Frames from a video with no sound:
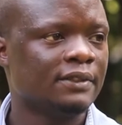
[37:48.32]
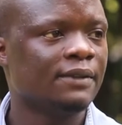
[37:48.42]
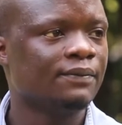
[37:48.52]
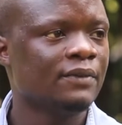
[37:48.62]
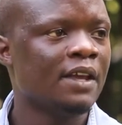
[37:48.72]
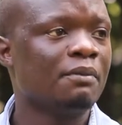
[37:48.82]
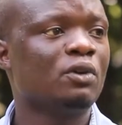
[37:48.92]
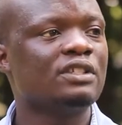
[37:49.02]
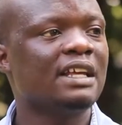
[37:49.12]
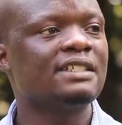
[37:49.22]
Yeah.
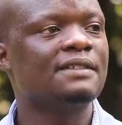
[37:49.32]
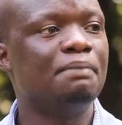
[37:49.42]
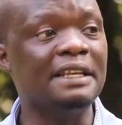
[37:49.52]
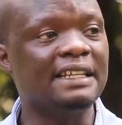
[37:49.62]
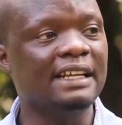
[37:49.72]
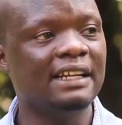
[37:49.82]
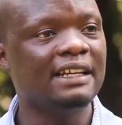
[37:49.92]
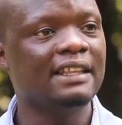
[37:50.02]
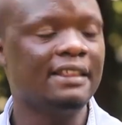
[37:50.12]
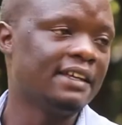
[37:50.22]
Because that's
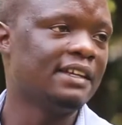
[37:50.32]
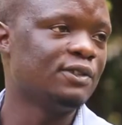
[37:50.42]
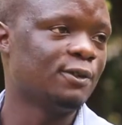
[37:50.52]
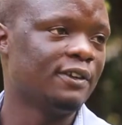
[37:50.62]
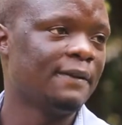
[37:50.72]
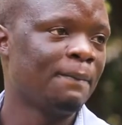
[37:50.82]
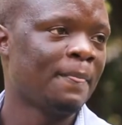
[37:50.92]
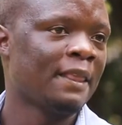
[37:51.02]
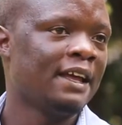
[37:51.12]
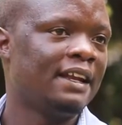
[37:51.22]
basically the reason.
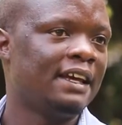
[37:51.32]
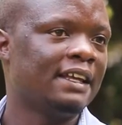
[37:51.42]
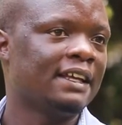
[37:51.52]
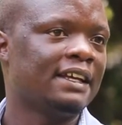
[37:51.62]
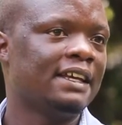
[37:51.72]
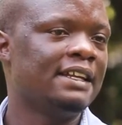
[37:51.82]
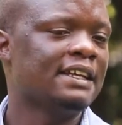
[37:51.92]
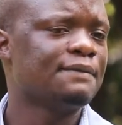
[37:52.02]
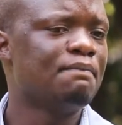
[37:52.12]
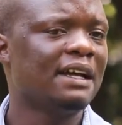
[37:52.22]
Like in
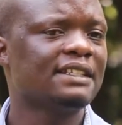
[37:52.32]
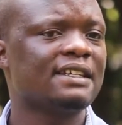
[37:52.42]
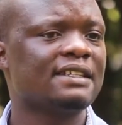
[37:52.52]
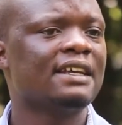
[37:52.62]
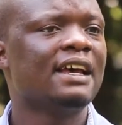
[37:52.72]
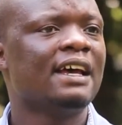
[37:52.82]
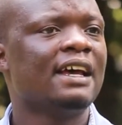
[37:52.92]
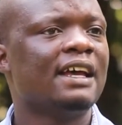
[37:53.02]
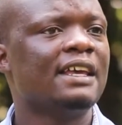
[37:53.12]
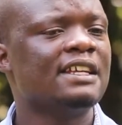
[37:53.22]
as much as
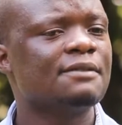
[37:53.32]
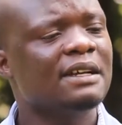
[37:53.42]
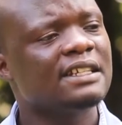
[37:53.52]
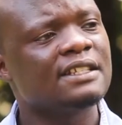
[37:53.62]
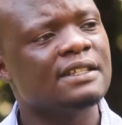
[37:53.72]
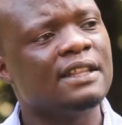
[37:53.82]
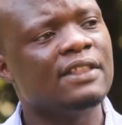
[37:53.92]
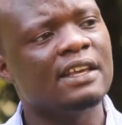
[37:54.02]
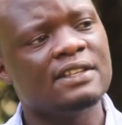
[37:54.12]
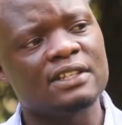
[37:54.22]

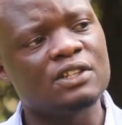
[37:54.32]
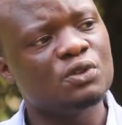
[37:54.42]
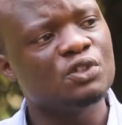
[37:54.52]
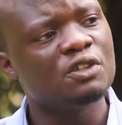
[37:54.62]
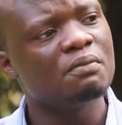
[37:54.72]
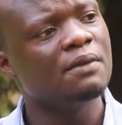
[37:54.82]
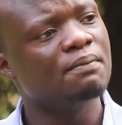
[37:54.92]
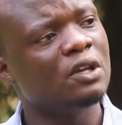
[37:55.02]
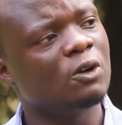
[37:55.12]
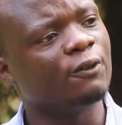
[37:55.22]
the institution may
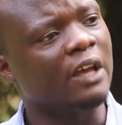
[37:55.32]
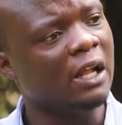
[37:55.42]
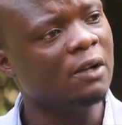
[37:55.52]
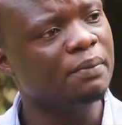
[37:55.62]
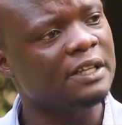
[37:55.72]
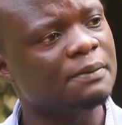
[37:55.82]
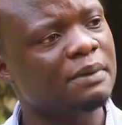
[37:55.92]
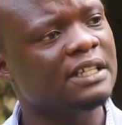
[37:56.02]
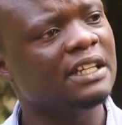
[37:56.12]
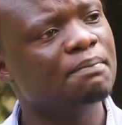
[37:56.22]
be of help,
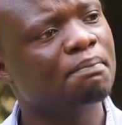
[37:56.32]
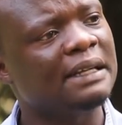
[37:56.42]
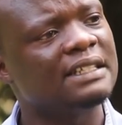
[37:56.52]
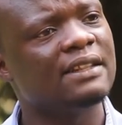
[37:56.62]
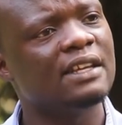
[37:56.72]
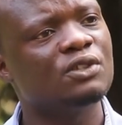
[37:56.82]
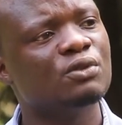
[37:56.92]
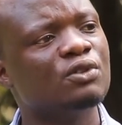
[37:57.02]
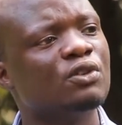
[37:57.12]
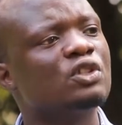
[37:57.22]
especially, but they
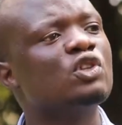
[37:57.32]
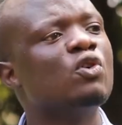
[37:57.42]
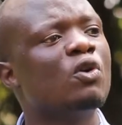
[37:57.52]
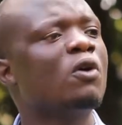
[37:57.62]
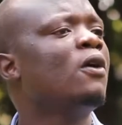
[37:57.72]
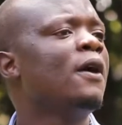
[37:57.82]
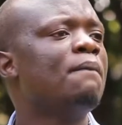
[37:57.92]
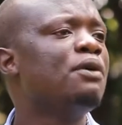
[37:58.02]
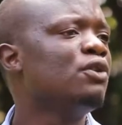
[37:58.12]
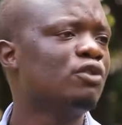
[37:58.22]
should not go
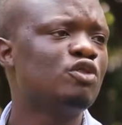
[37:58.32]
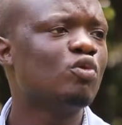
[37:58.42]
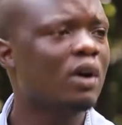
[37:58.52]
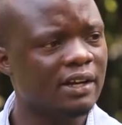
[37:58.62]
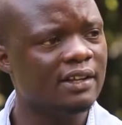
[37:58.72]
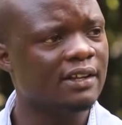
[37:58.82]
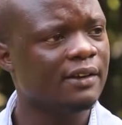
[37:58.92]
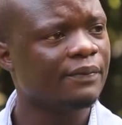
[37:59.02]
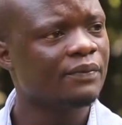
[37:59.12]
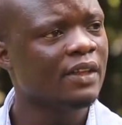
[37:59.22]
beyond 1
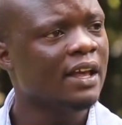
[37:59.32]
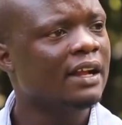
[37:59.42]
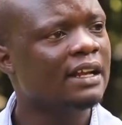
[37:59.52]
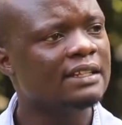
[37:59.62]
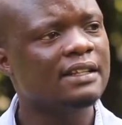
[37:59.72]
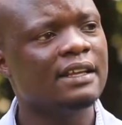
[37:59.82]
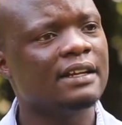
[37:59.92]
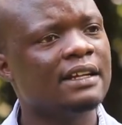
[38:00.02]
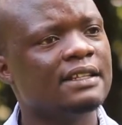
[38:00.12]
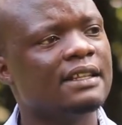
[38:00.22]
year.
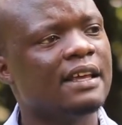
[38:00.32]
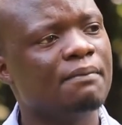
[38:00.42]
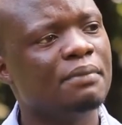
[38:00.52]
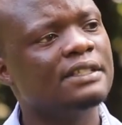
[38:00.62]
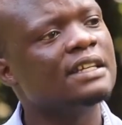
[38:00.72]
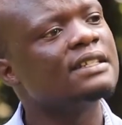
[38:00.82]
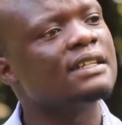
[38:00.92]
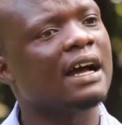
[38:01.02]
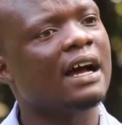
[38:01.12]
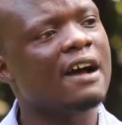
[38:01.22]
Let there be
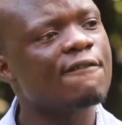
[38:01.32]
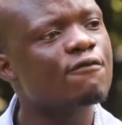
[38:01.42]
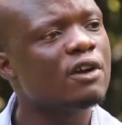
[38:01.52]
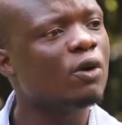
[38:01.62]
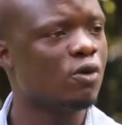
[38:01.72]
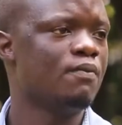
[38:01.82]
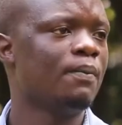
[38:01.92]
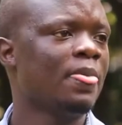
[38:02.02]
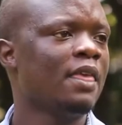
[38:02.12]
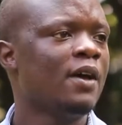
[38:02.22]
just a halfway home
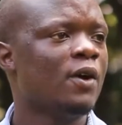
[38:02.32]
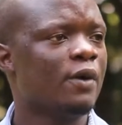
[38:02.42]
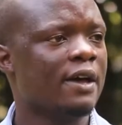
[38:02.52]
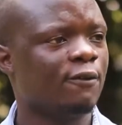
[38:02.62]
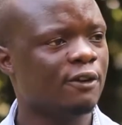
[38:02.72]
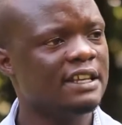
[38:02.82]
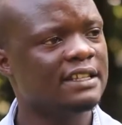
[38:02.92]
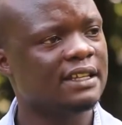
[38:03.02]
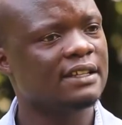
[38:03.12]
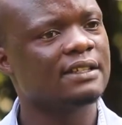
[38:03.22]
where, for
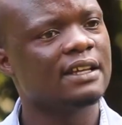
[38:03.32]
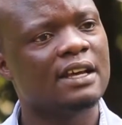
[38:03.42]
instance,